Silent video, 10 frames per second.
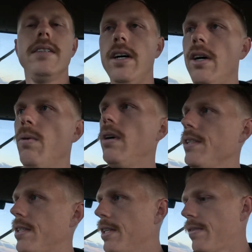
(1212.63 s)
I
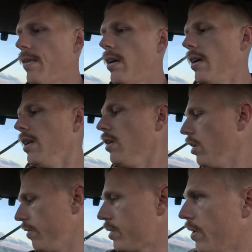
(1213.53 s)
was just very
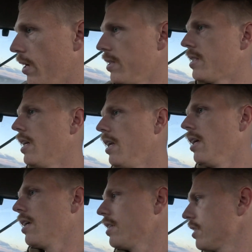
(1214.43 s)
nervous when I was seeding
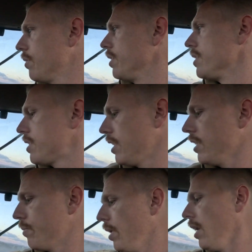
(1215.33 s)
it because it was
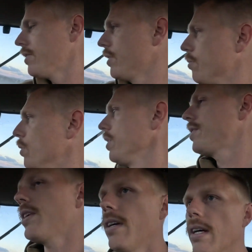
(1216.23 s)
such marginal
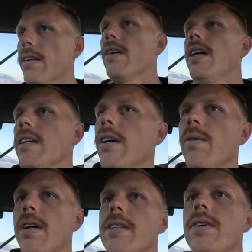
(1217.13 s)
moisture, and I thought I don't
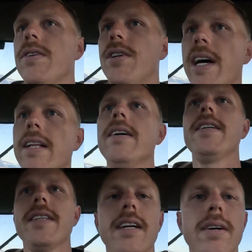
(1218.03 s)
want it too shallow
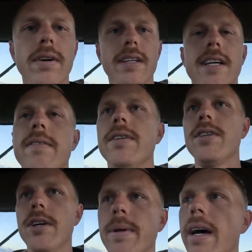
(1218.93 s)
because I don't want it to have a
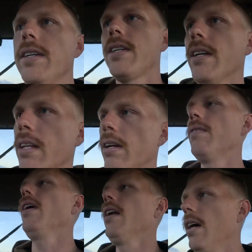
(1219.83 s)
germination and then
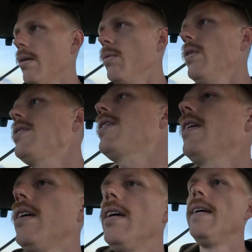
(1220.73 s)
run out of moisture.
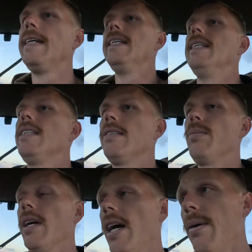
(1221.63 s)

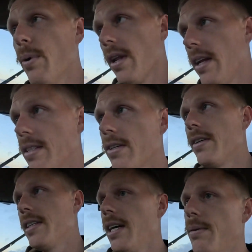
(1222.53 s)
But I can't put it in
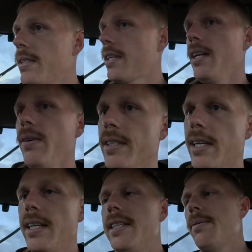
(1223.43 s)
too deep because canola
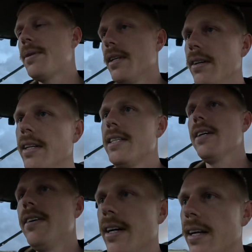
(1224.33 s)
seed's absolutely
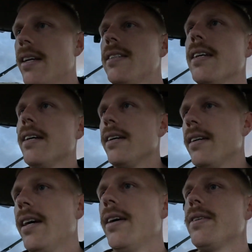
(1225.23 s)
tiny. So
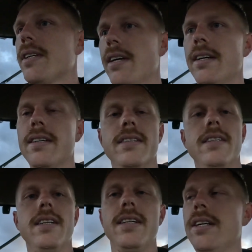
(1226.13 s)
yeah,
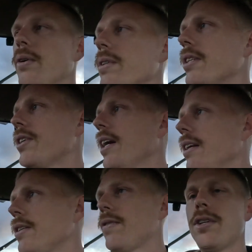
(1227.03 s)
it was a
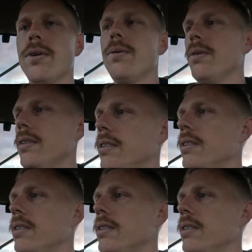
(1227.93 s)
challenge for sure.